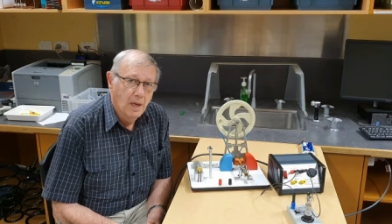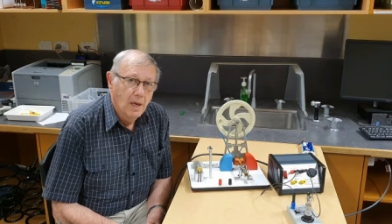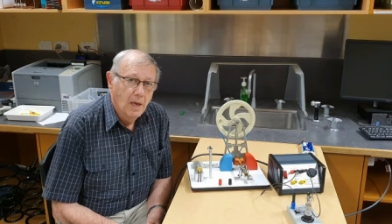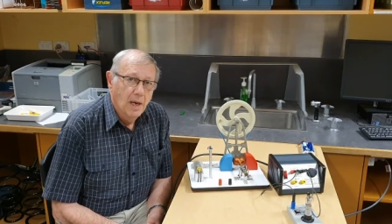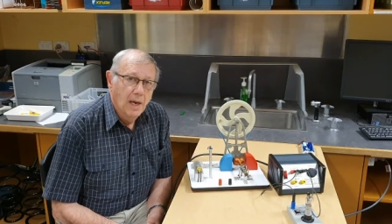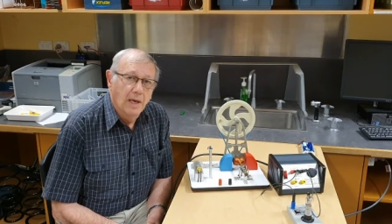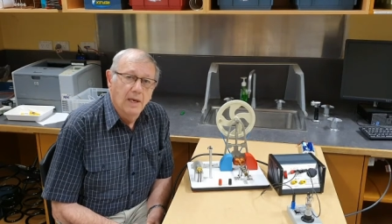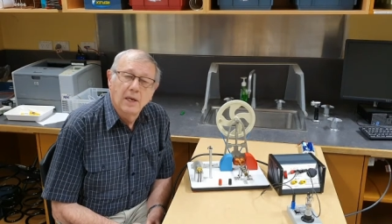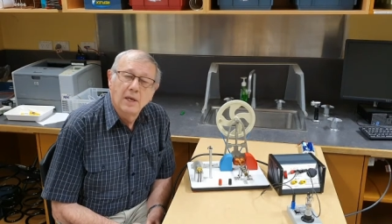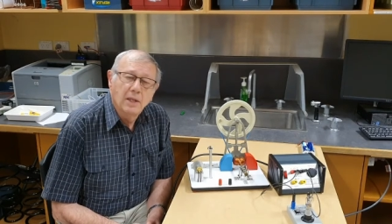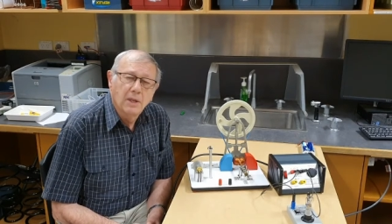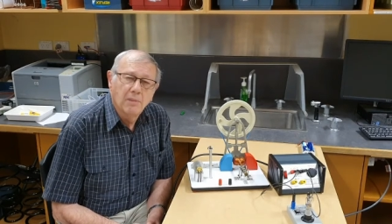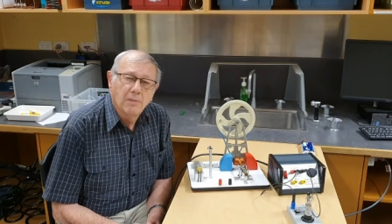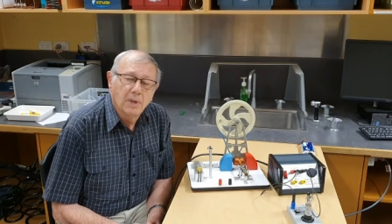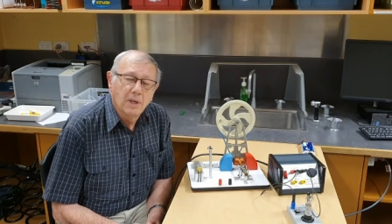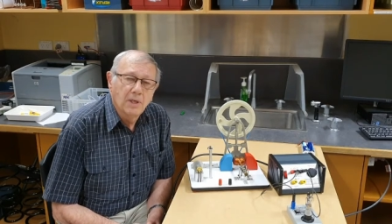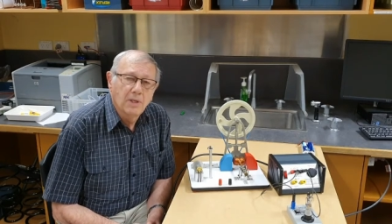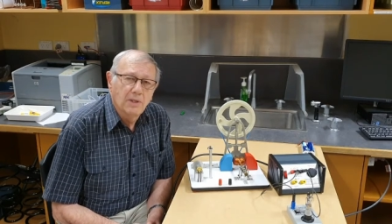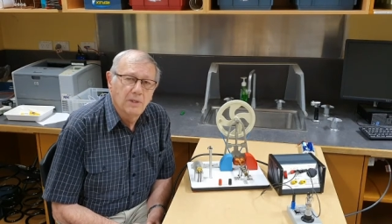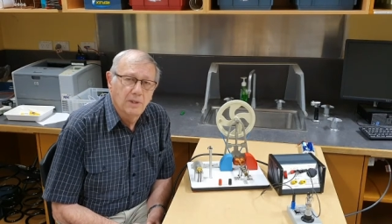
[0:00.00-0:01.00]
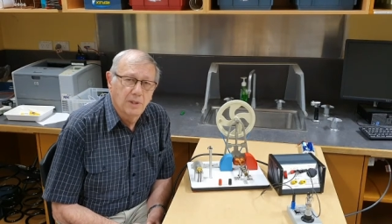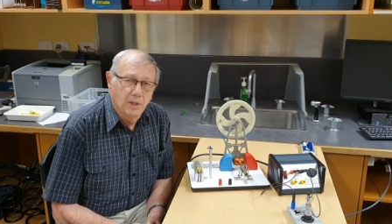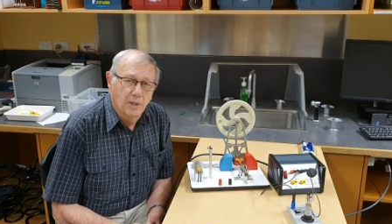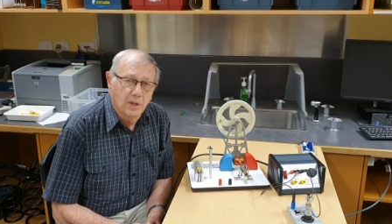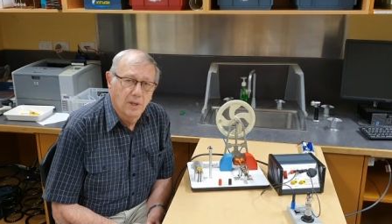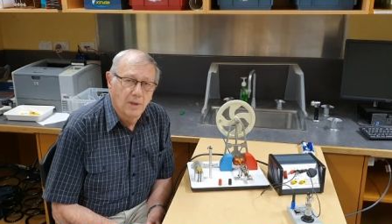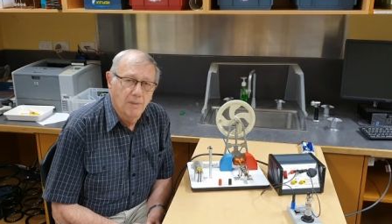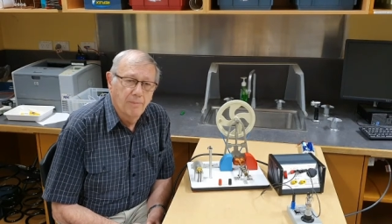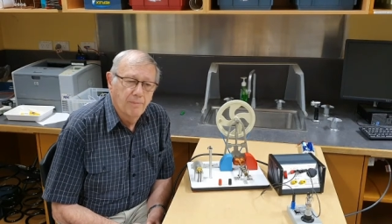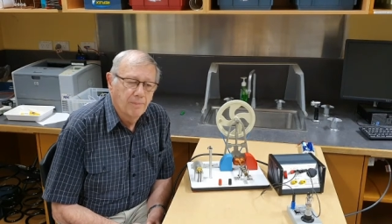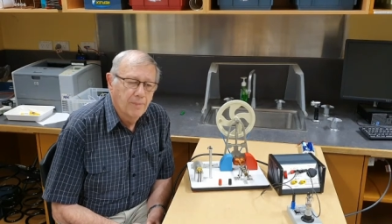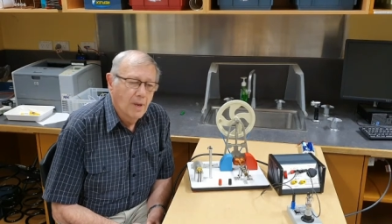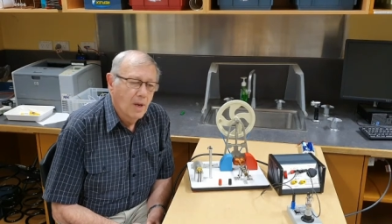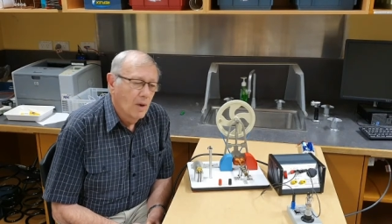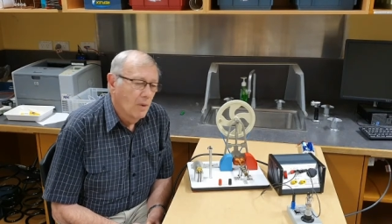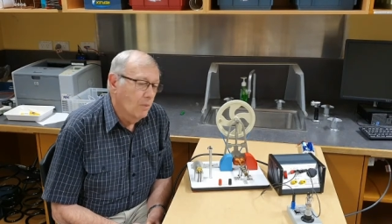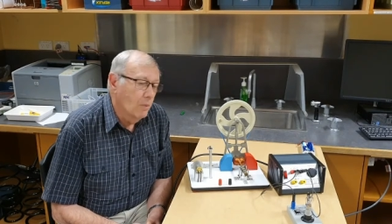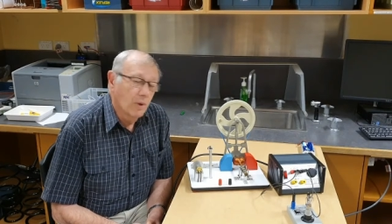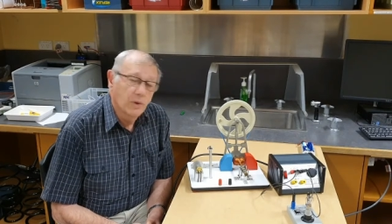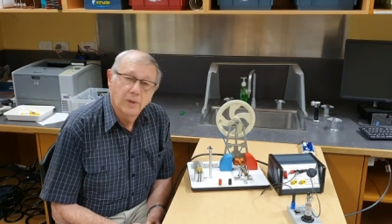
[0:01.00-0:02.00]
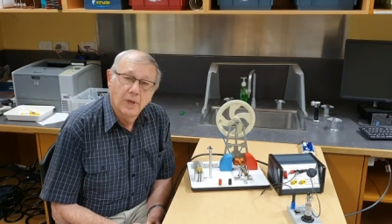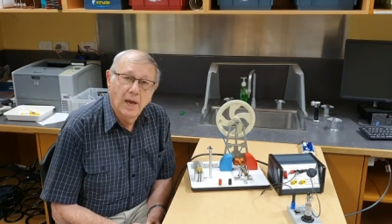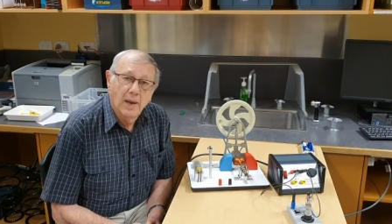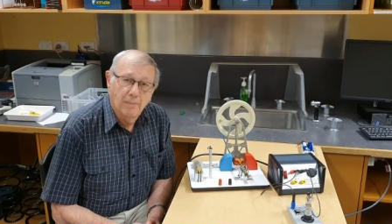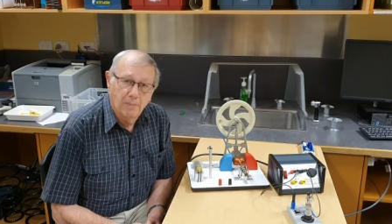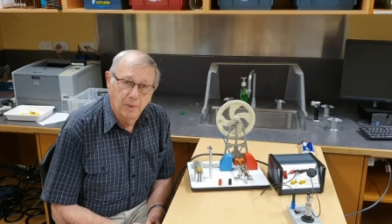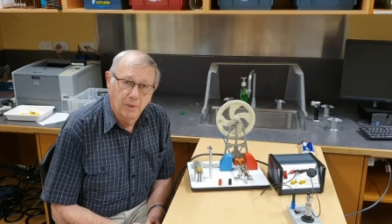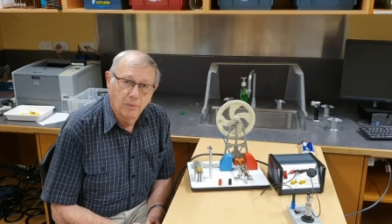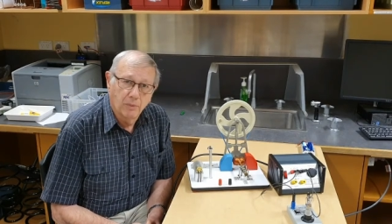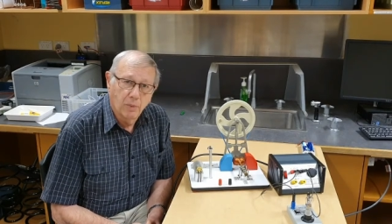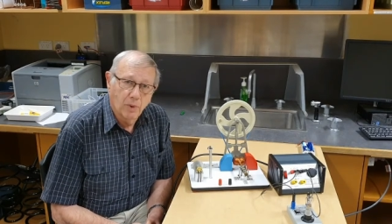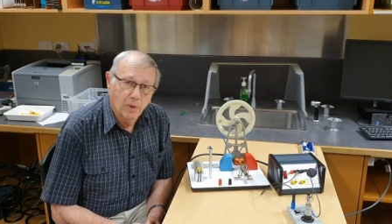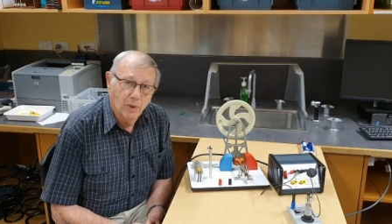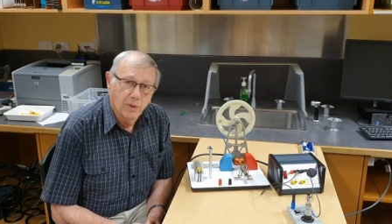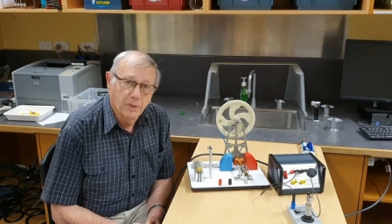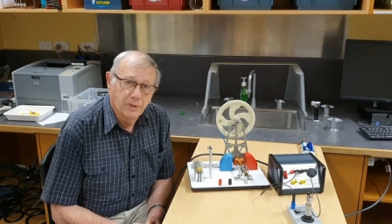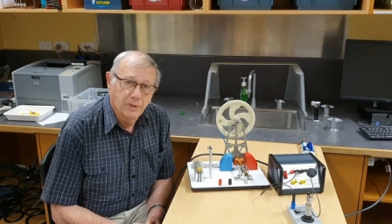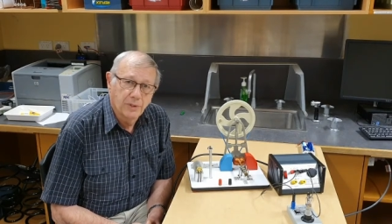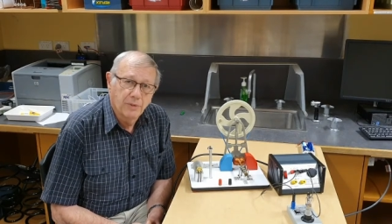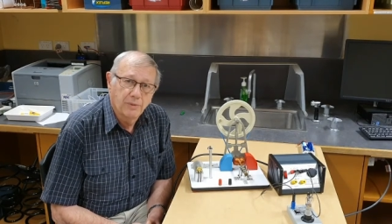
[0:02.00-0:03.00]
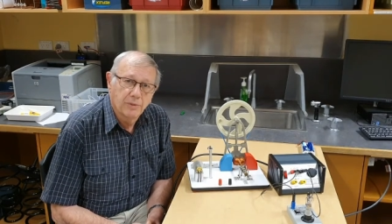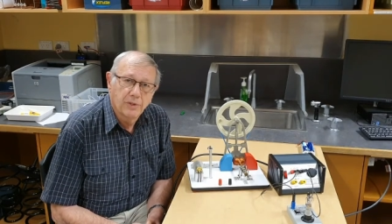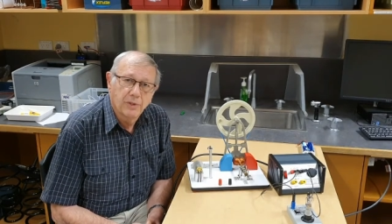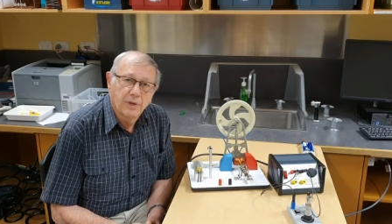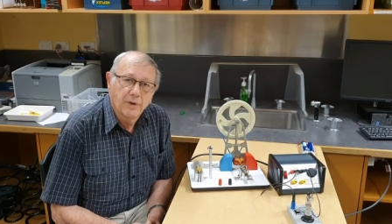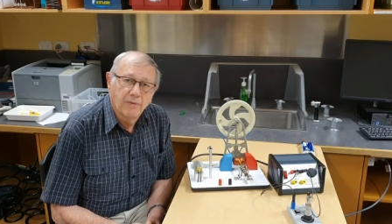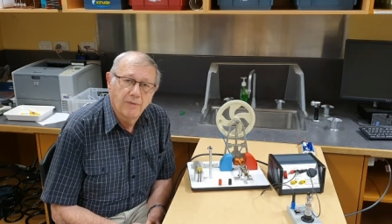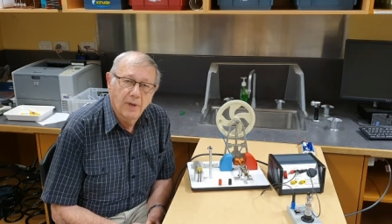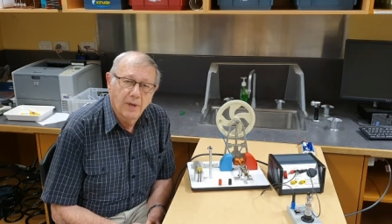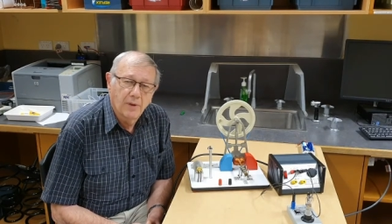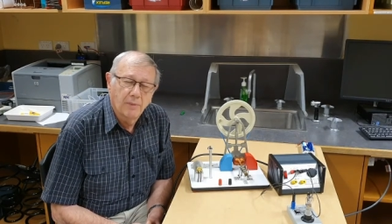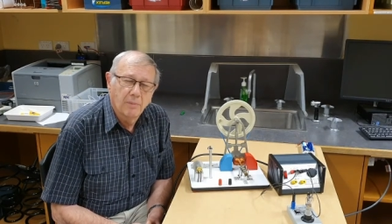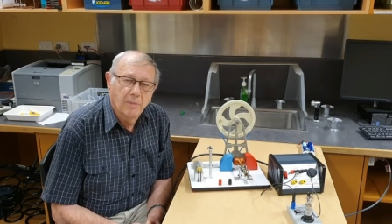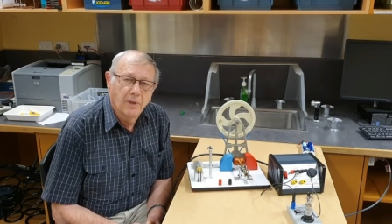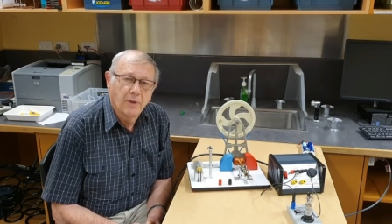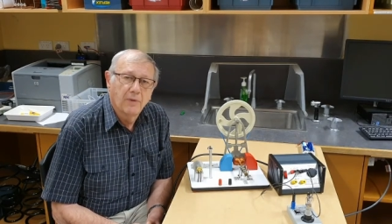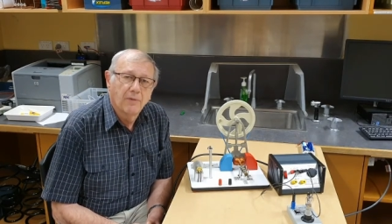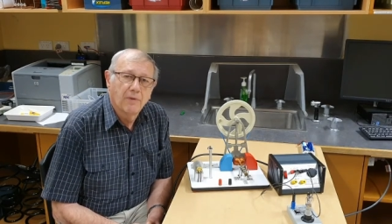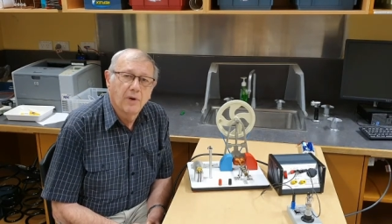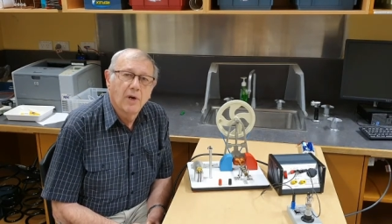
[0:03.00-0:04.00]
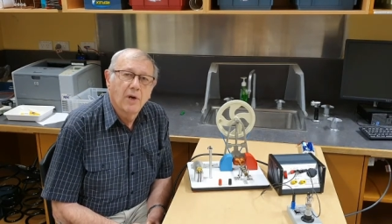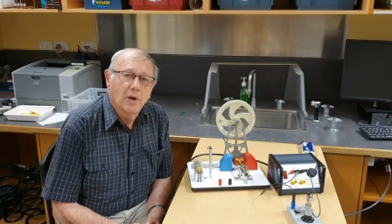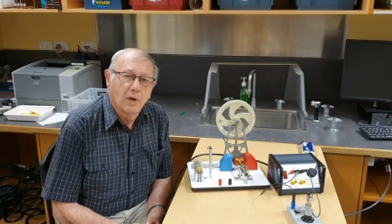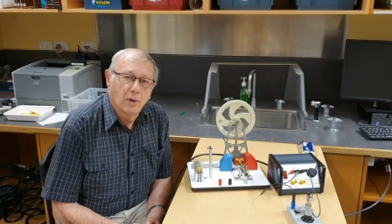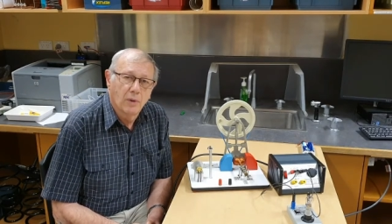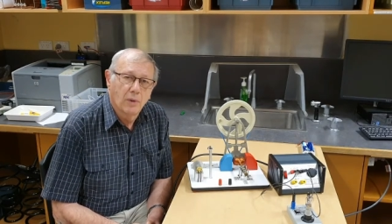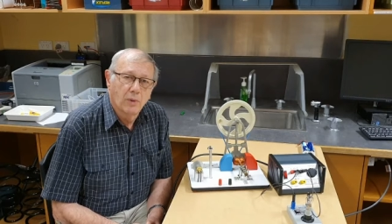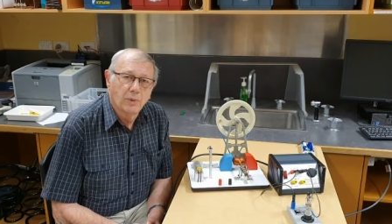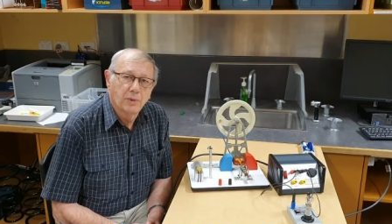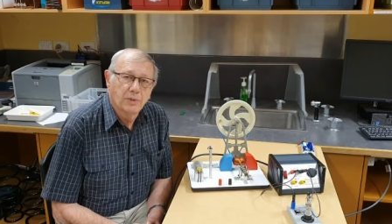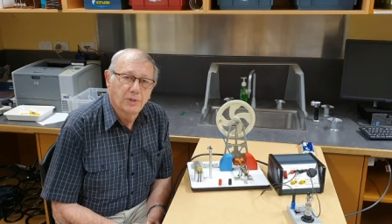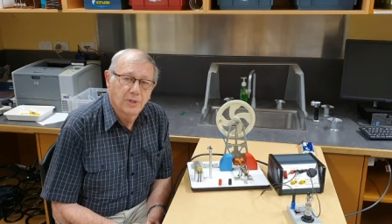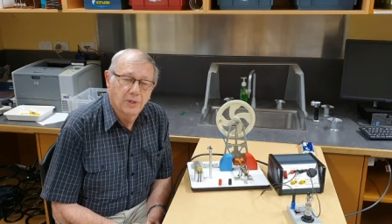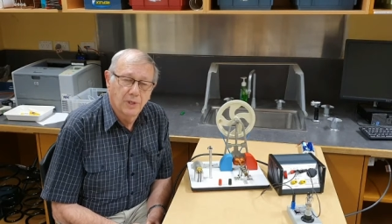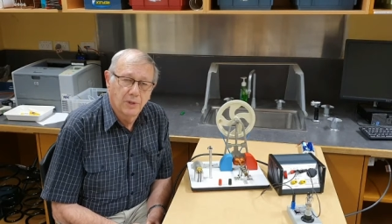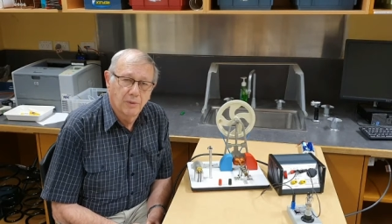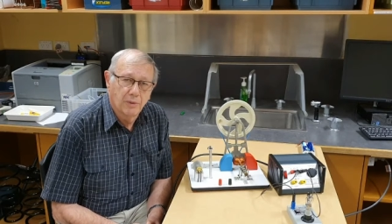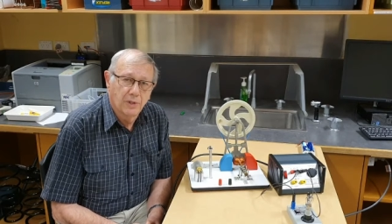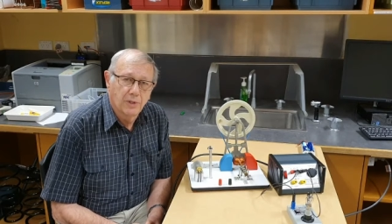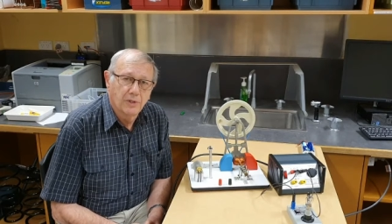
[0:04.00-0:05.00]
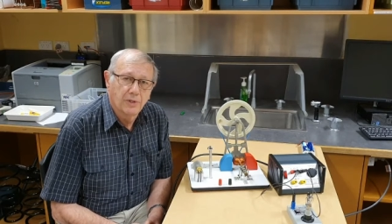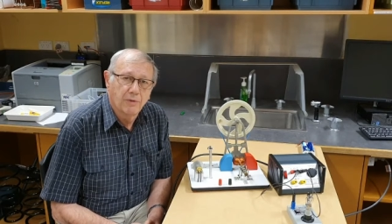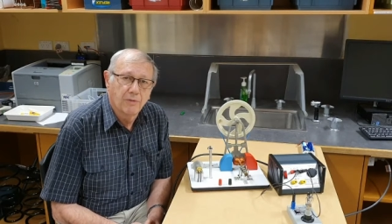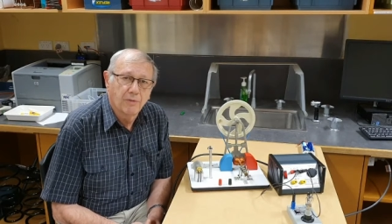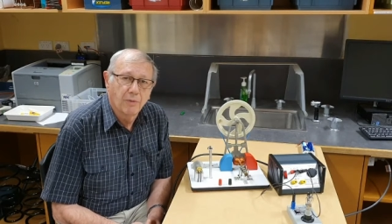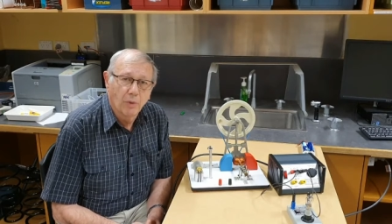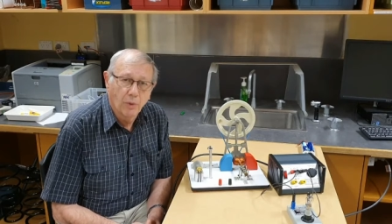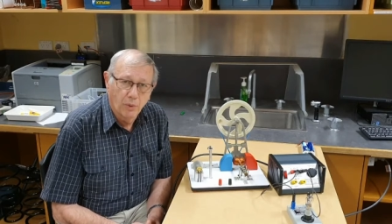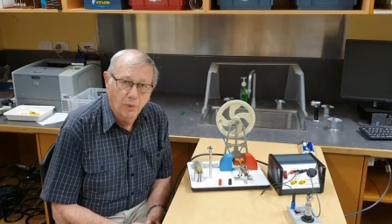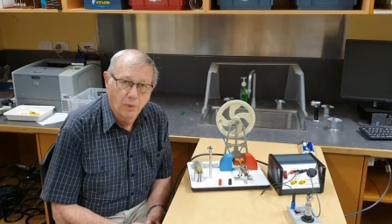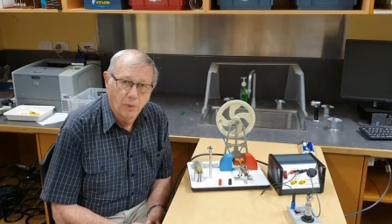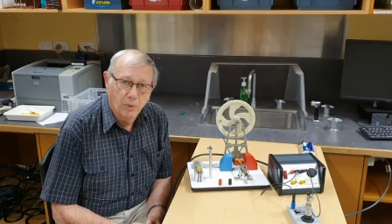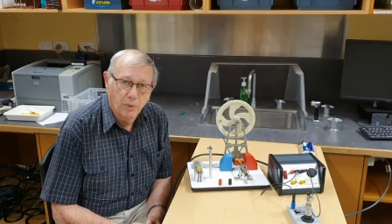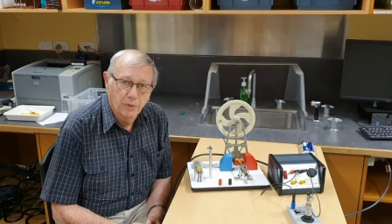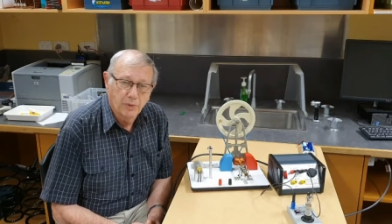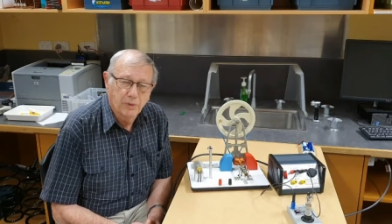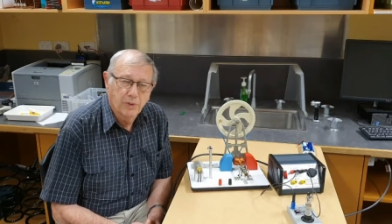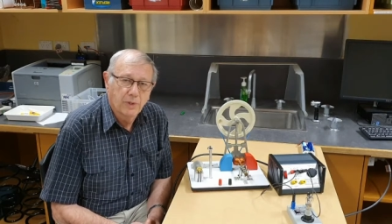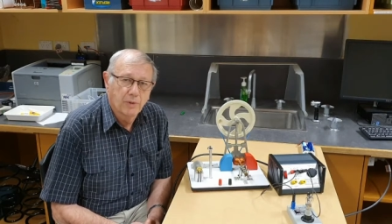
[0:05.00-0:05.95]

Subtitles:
And in the meantime, what happened was there was a development of a whole series of laws